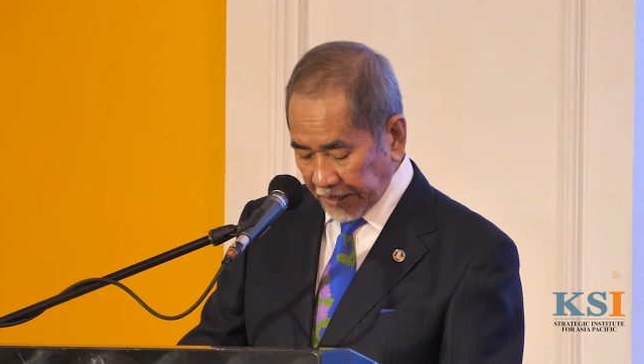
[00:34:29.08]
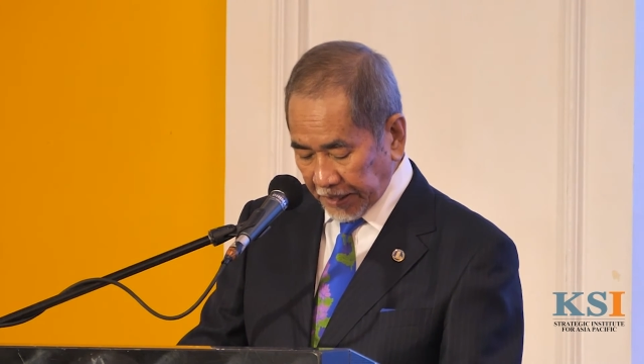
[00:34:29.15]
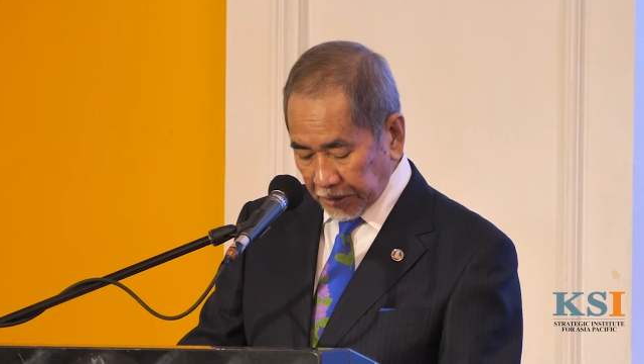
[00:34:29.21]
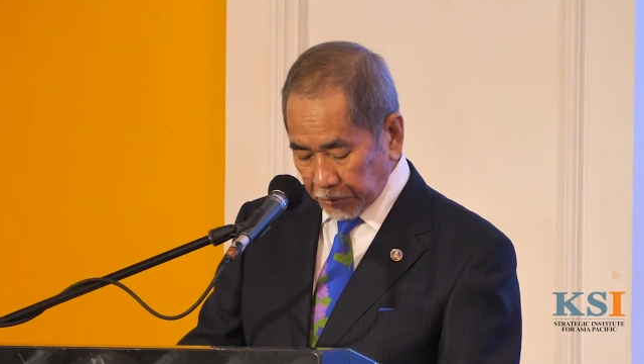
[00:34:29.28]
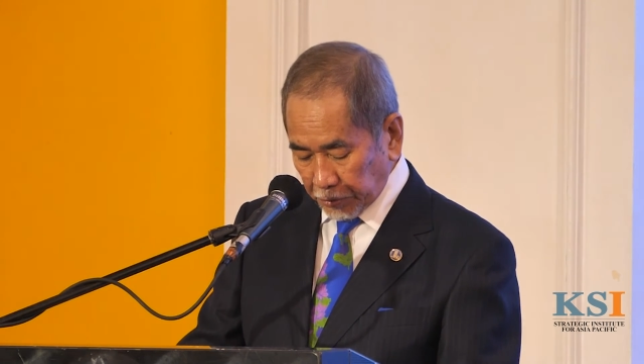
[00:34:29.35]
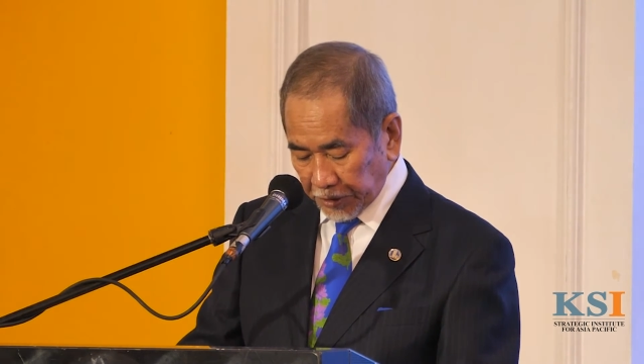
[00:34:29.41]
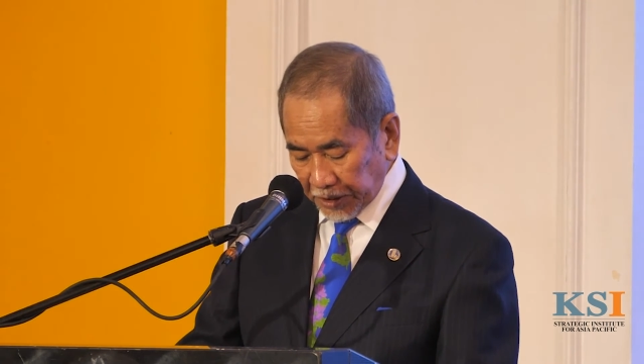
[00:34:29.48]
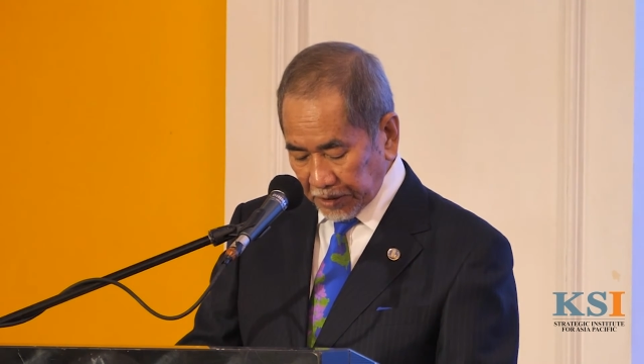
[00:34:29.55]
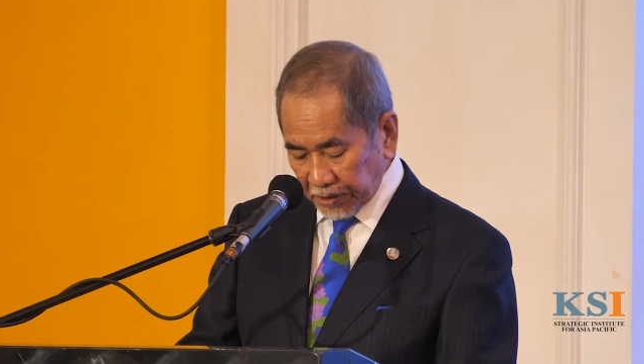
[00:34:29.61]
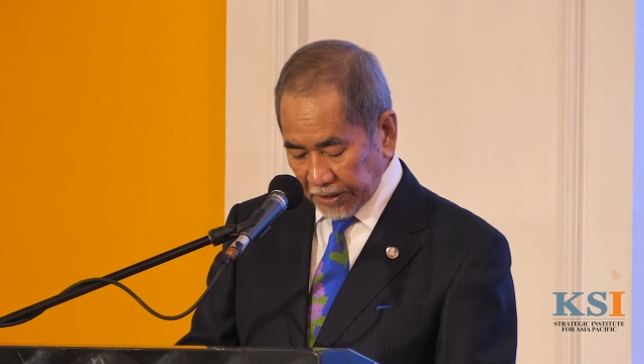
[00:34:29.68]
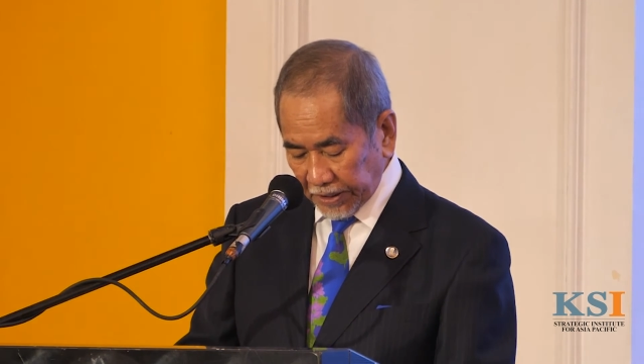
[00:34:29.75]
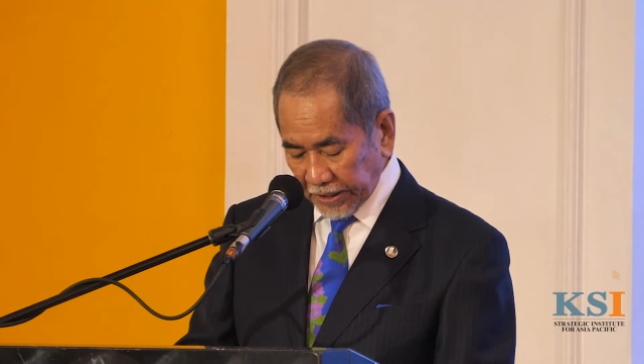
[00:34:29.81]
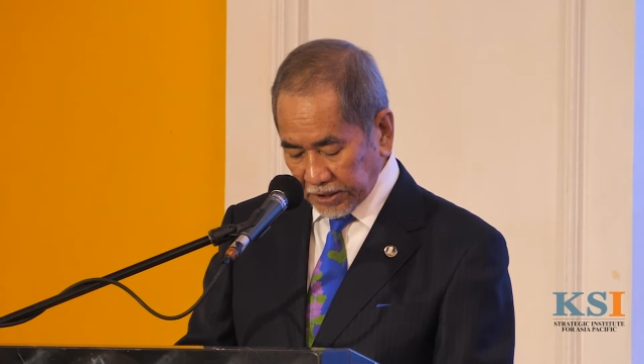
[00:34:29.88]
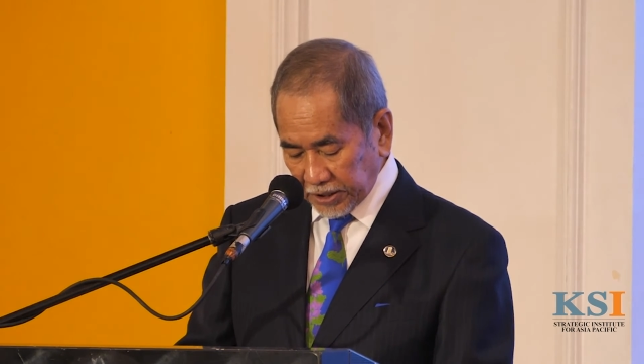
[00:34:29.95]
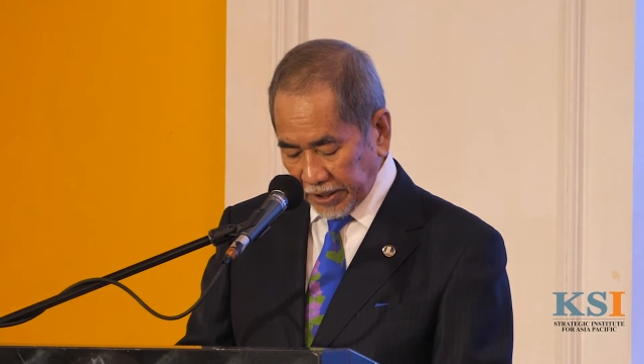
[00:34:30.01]
and will
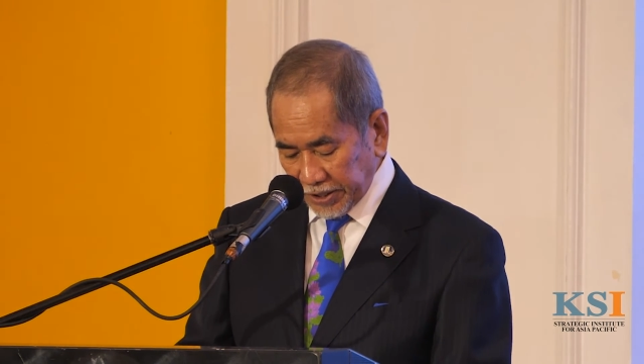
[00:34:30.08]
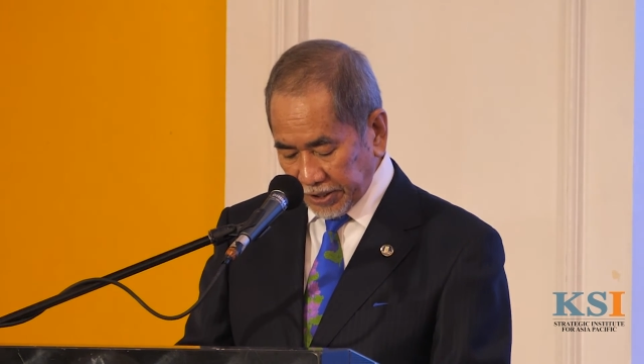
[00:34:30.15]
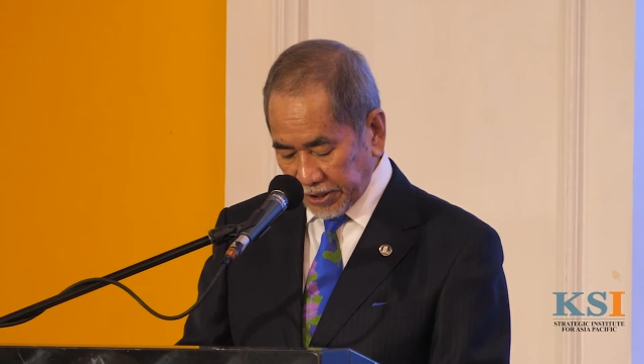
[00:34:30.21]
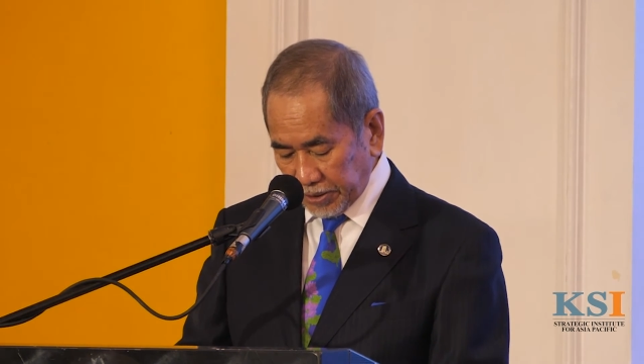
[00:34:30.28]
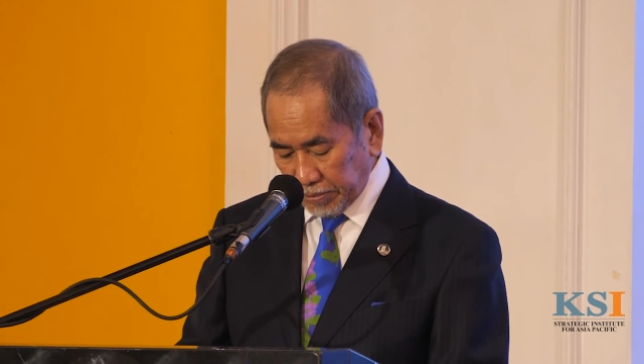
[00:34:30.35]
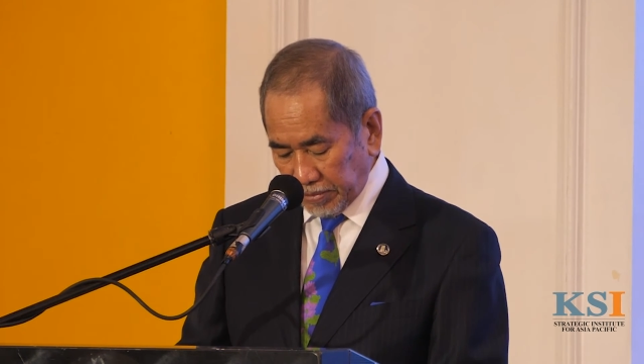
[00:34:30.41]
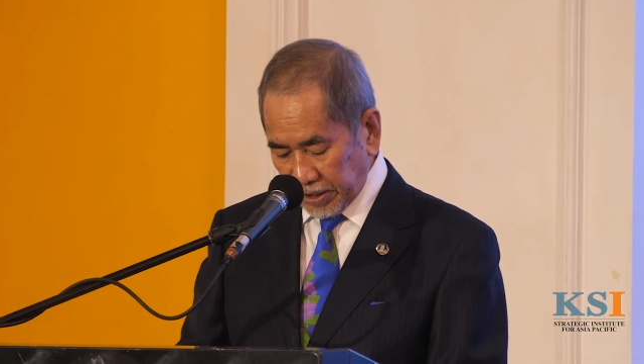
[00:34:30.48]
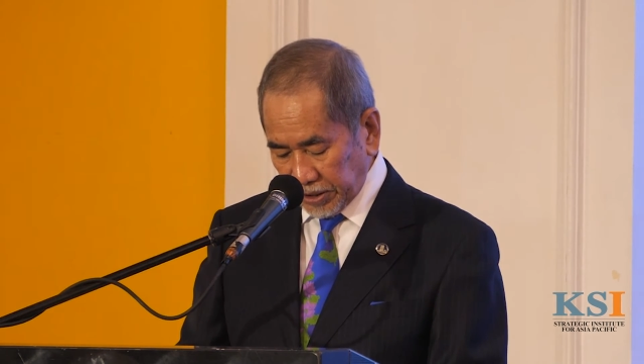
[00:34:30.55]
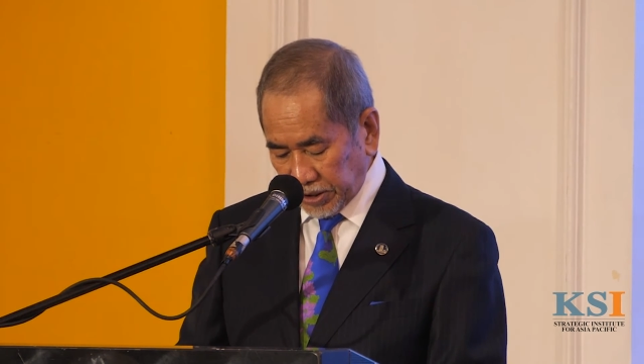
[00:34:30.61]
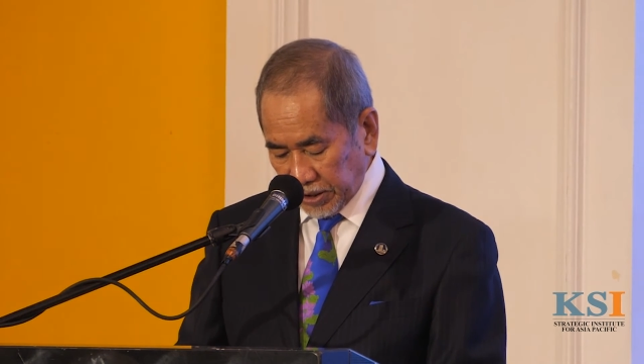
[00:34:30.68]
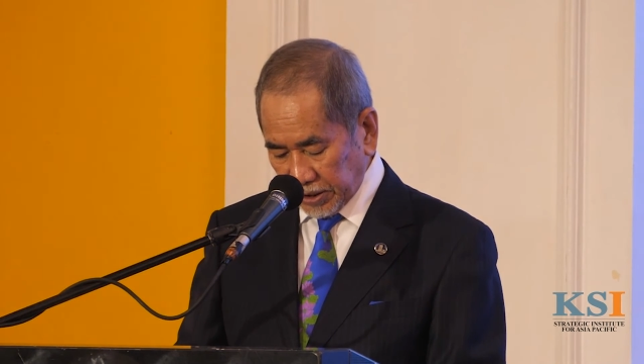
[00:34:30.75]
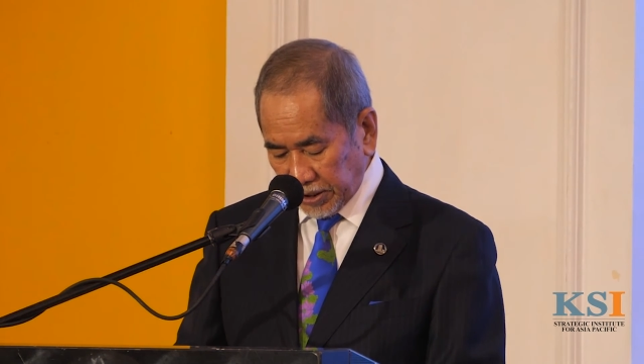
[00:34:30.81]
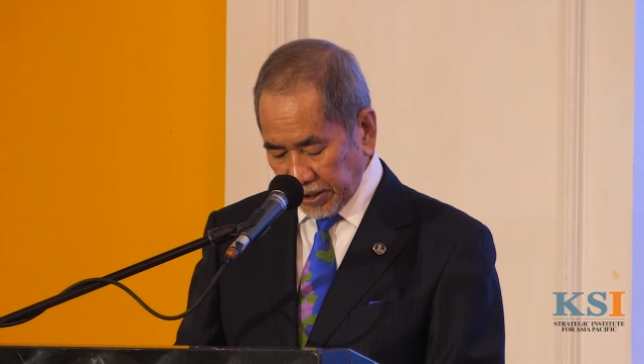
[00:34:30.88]
accelerate Malaysia's